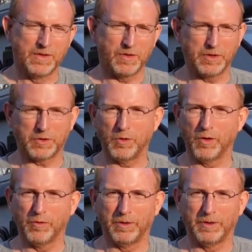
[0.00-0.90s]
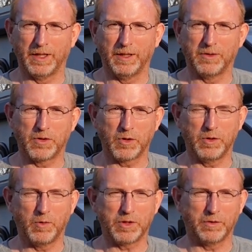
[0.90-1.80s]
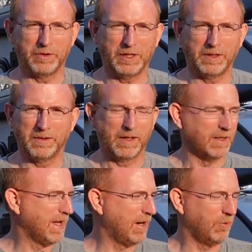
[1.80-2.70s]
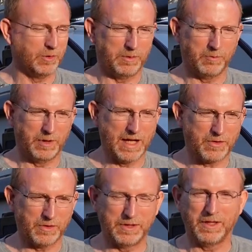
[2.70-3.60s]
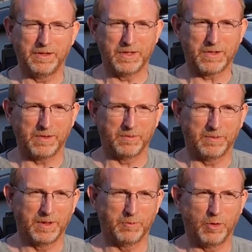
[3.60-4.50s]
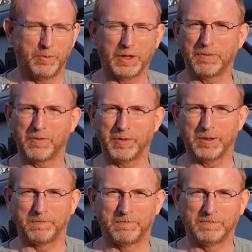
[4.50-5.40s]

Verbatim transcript: So let's go over and uh, show you what you'll need and, and how we, we actually did this, and we'll pick up from there.